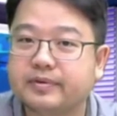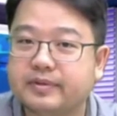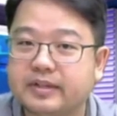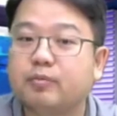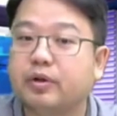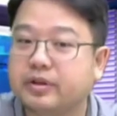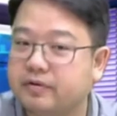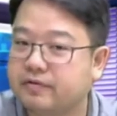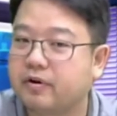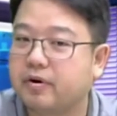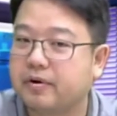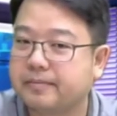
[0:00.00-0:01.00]
6 module
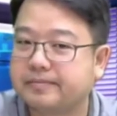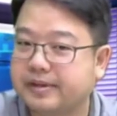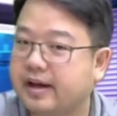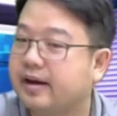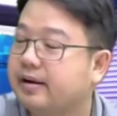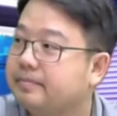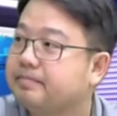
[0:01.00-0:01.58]
for, yeah.